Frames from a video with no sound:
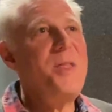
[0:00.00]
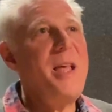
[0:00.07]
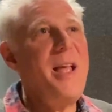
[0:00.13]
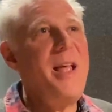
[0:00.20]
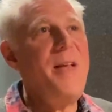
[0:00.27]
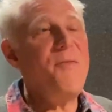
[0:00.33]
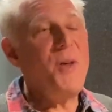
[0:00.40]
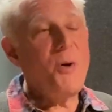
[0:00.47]

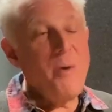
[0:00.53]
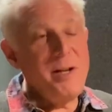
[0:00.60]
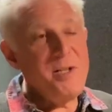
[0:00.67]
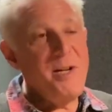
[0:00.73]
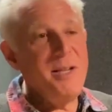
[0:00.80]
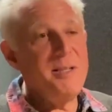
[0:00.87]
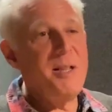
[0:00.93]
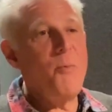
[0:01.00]
If the
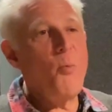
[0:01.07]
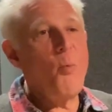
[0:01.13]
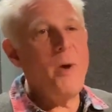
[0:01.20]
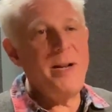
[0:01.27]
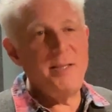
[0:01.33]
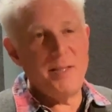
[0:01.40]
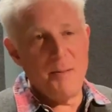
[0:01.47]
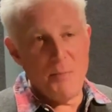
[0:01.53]
question is what
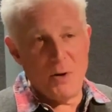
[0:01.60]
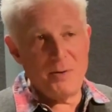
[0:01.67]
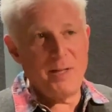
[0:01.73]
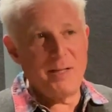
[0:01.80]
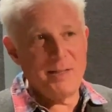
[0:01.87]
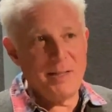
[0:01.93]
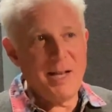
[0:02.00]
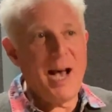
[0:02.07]
is the most
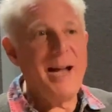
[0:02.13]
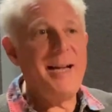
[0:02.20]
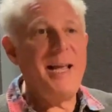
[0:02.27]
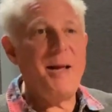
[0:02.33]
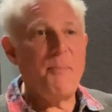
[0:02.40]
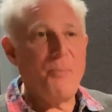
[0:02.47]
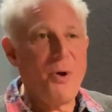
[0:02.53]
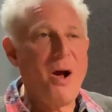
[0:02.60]

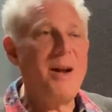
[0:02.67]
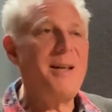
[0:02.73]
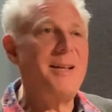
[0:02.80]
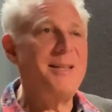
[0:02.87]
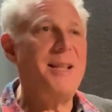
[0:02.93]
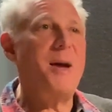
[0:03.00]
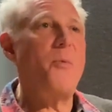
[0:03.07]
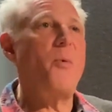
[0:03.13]
exciting
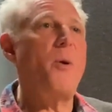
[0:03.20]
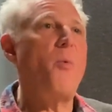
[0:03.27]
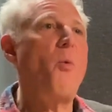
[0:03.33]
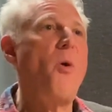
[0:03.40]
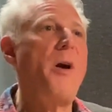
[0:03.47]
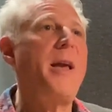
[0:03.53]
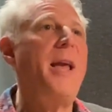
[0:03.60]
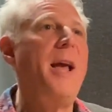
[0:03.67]
product that we're
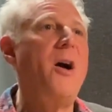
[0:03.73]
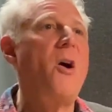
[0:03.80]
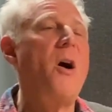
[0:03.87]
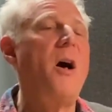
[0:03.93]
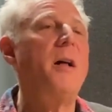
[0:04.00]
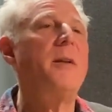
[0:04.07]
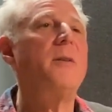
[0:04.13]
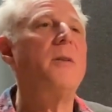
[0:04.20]
working
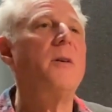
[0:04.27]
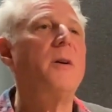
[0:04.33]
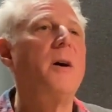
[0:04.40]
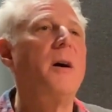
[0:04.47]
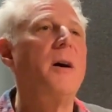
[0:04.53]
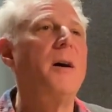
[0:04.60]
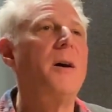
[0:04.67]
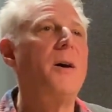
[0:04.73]
on,
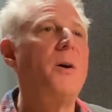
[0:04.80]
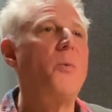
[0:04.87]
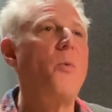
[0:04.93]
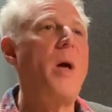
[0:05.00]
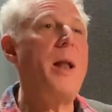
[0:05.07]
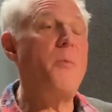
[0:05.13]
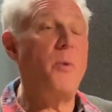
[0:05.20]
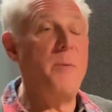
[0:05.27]

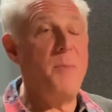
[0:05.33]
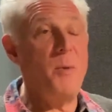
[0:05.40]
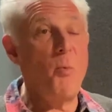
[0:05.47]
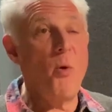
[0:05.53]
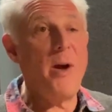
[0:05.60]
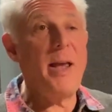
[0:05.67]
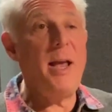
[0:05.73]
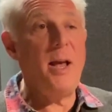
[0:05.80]
and we've been
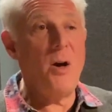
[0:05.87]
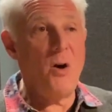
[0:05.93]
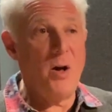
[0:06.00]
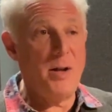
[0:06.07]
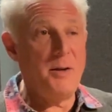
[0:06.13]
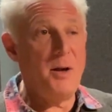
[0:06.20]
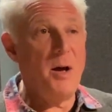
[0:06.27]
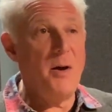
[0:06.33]
working
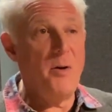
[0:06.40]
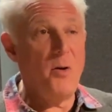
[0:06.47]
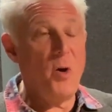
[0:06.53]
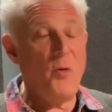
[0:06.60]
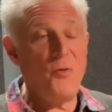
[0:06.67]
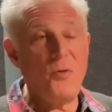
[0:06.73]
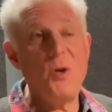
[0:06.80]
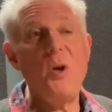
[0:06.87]
on a
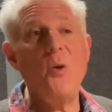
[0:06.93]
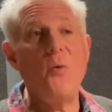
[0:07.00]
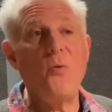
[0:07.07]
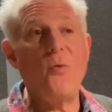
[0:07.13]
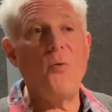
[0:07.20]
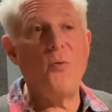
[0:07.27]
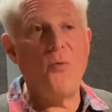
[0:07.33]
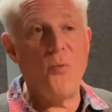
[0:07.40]
few
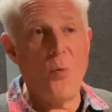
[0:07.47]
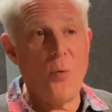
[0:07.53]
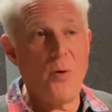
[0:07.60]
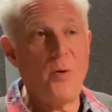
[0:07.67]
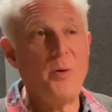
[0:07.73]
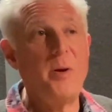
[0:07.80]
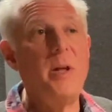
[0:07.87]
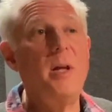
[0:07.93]

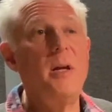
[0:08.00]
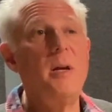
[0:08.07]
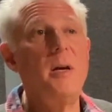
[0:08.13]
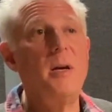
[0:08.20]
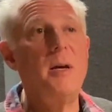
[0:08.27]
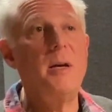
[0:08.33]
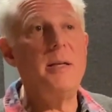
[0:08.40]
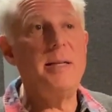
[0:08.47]
for
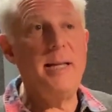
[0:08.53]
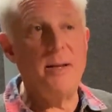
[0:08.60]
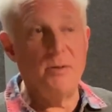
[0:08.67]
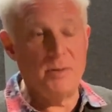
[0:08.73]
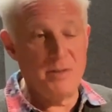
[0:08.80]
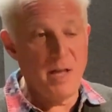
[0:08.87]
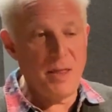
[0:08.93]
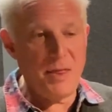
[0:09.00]

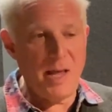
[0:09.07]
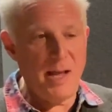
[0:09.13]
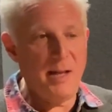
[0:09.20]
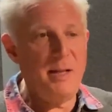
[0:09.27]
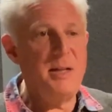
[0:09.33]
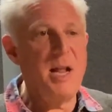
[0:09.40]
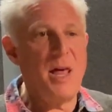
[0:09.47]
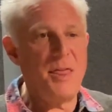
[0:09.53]
years.
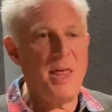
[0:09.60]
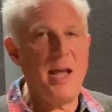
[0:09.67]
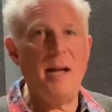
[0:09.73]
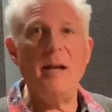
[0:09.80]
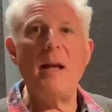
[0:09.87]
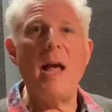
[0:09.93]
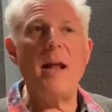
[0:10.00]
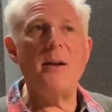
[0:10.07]

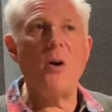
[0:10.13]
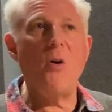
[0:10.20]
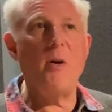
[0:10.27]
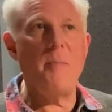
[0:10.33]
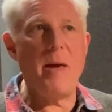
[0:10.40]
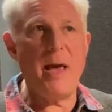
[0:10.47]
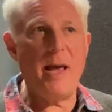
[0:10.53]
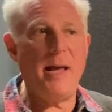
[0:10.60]
Nothing at
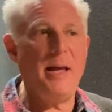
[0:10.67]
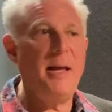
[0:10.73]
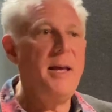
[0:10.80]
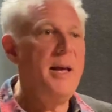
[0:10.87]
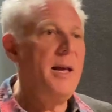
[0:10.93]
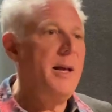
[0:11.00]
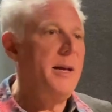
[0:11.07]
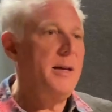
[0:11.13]
OMA
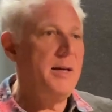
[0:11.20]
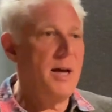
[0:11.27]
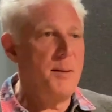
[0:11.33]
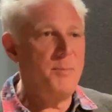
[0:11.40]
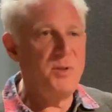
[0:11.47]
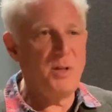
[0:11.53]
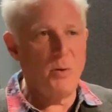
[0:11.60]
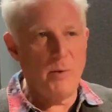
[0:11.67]

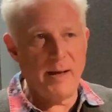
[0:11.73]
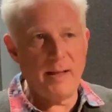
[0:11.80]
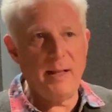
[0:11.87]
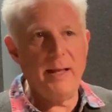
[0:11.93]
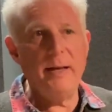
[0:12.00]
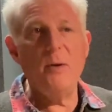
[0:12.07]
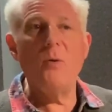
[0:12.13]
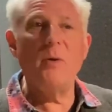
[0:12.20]
comes
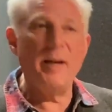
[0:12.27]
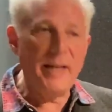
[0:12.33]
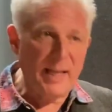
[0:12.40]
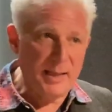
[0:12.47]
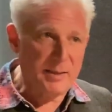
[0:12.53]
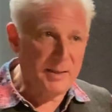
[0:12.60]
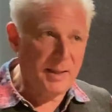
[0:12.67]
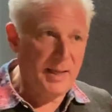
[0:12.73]
quickly or
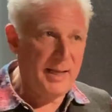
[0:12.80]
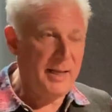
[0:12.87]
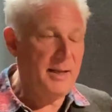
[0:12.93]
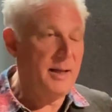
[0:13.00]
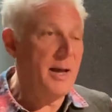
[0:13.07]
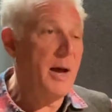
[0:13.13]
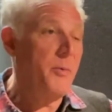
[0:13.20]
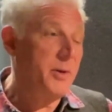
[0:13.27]
easily.
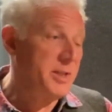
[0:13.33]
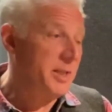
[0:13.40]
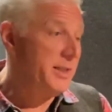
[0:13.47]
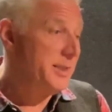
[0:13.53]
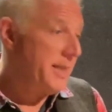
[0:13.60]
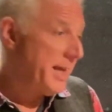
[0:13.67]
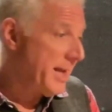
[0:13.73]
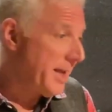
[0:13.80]
I wish it
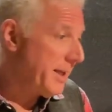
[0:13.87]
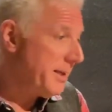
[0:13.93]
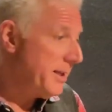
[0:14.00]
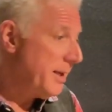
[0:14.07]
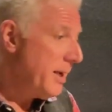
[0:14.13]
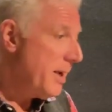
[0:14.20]
did.